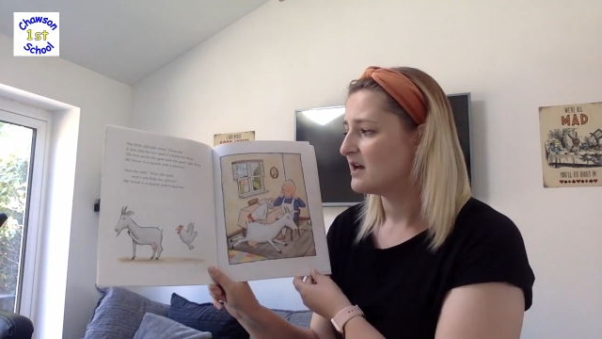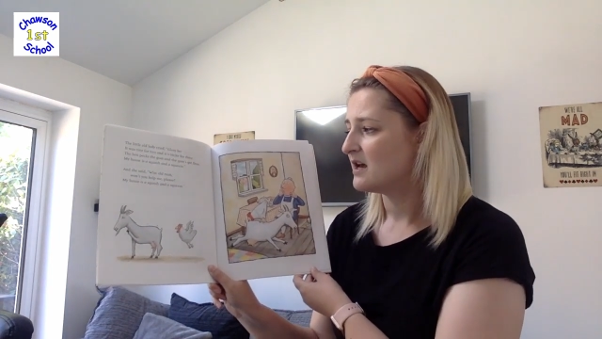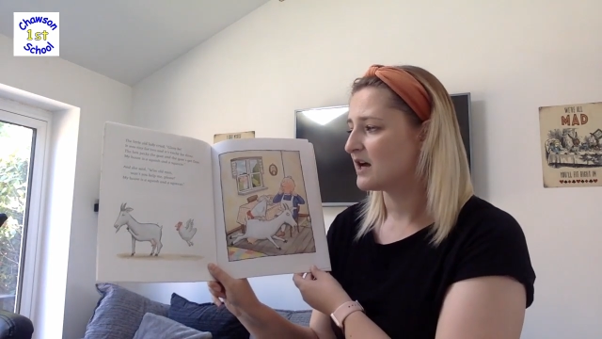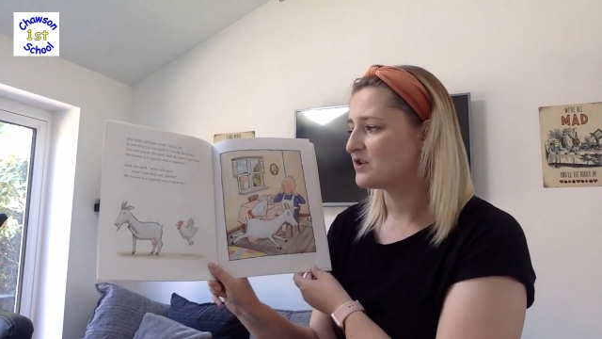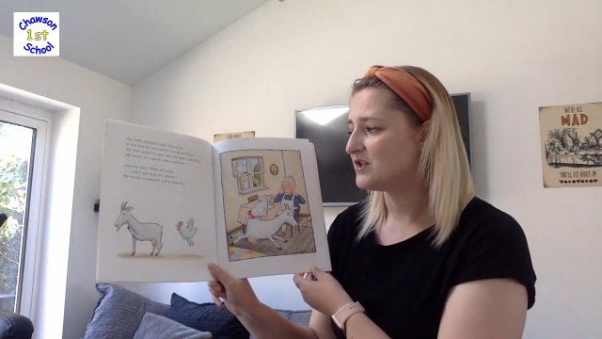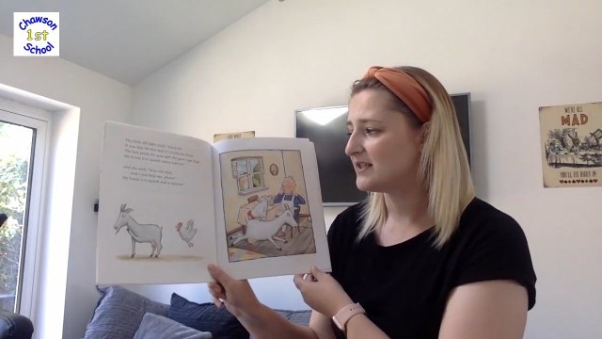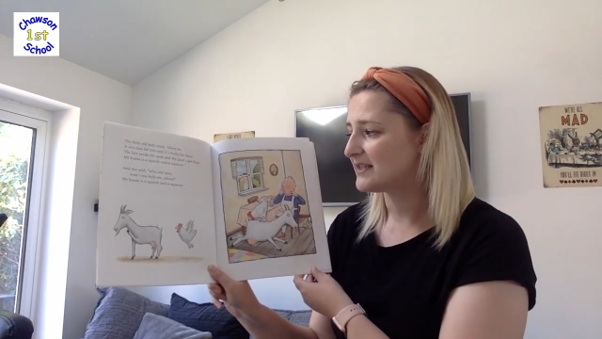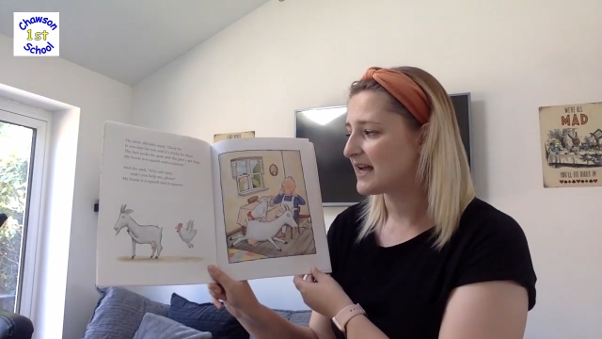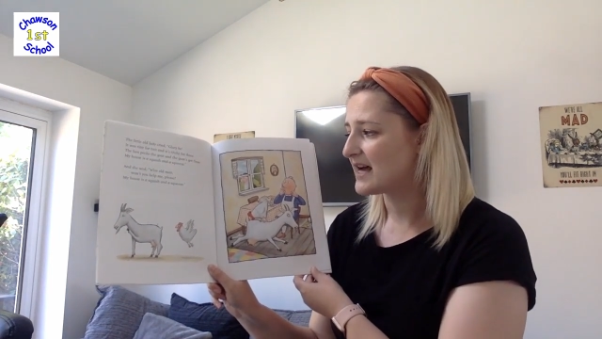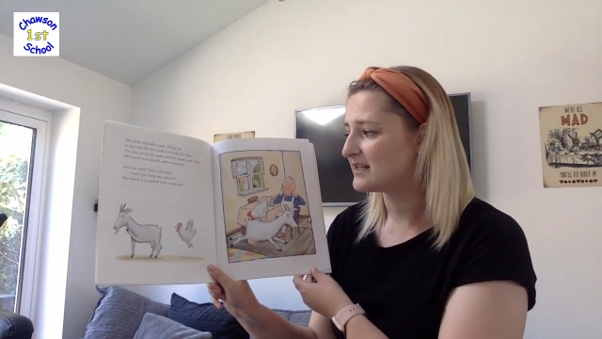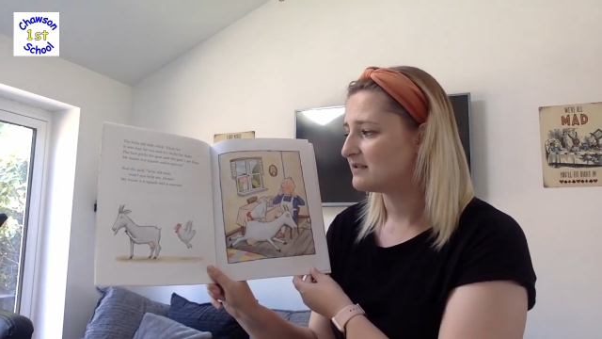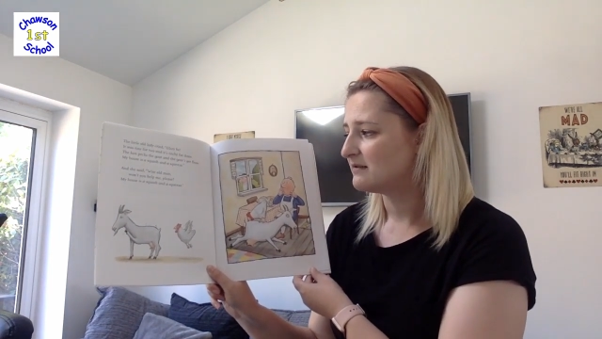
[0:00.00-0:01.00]
And she
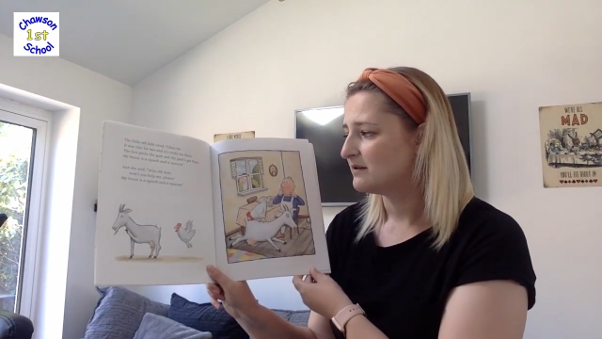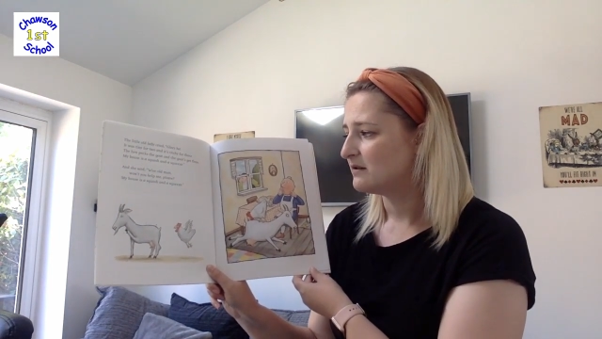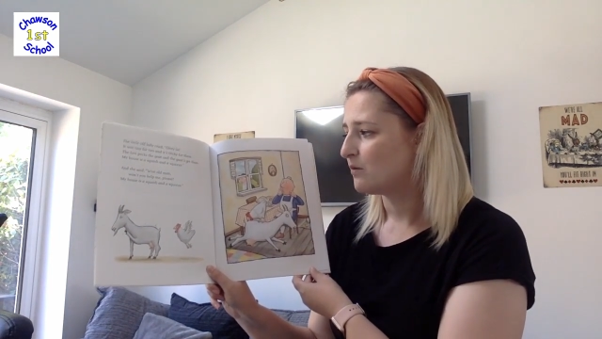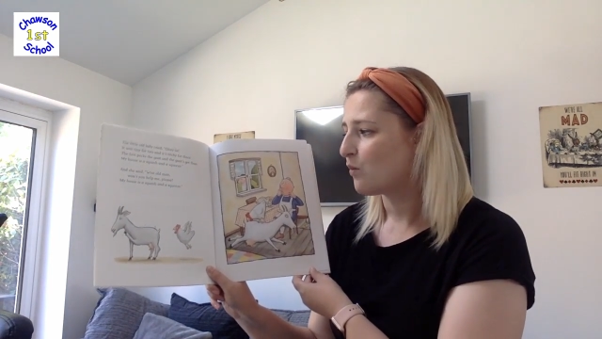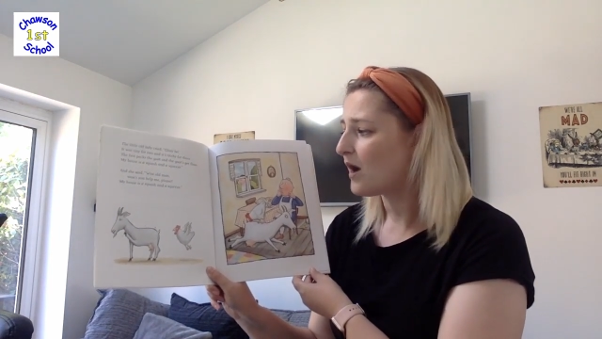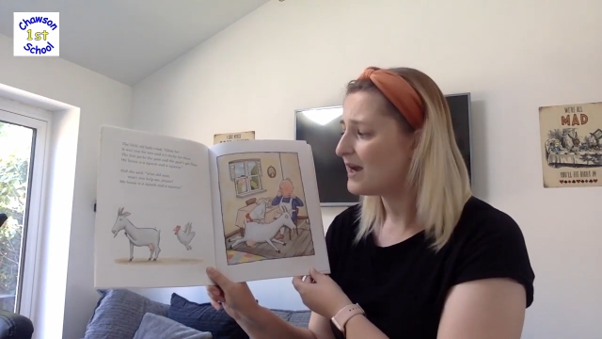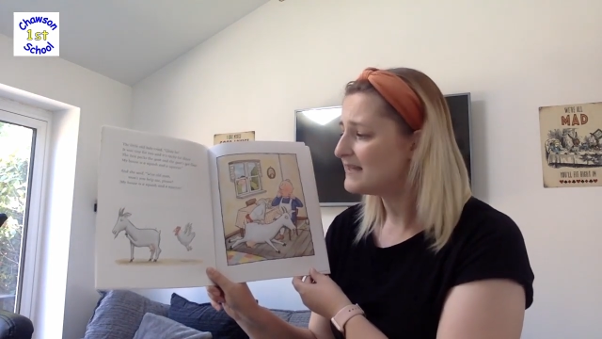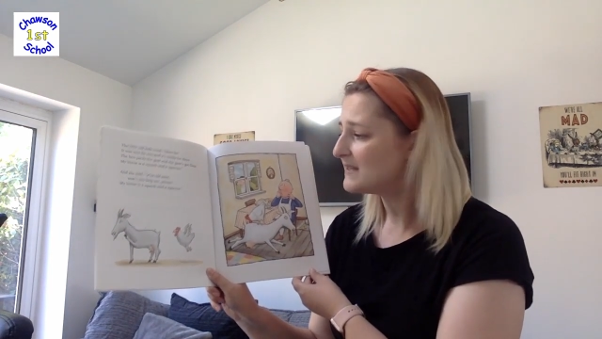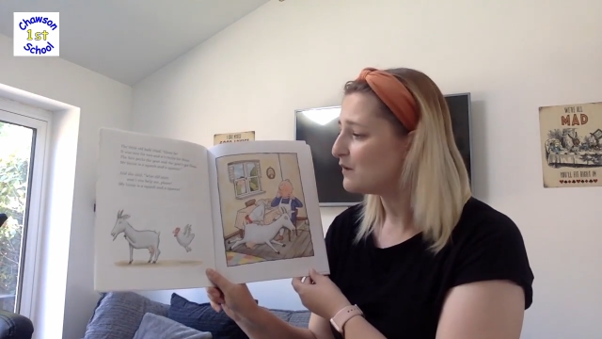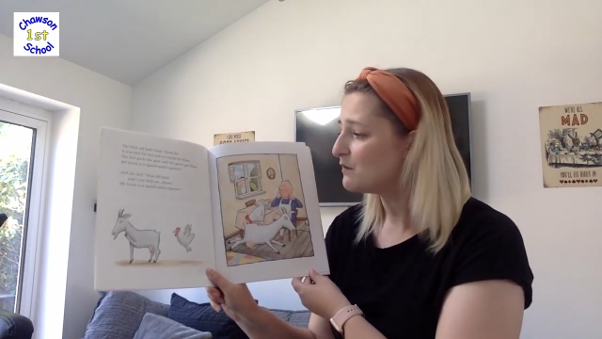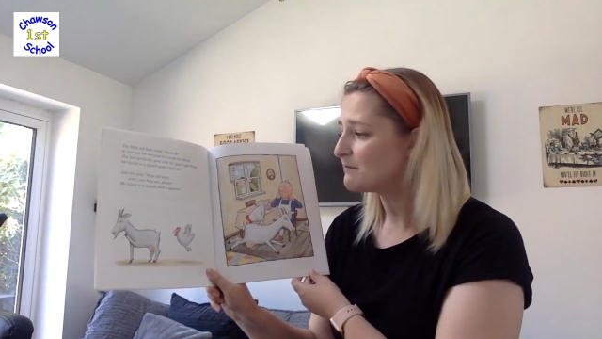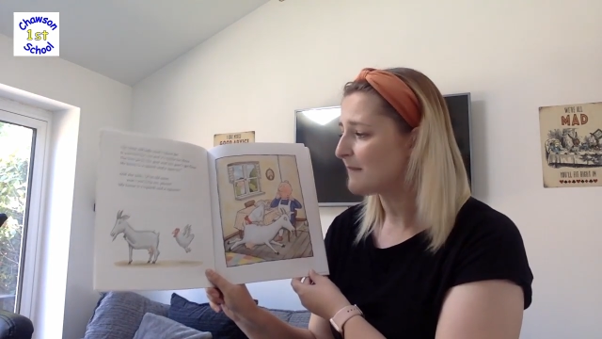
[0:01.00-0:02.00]
said, "Wise old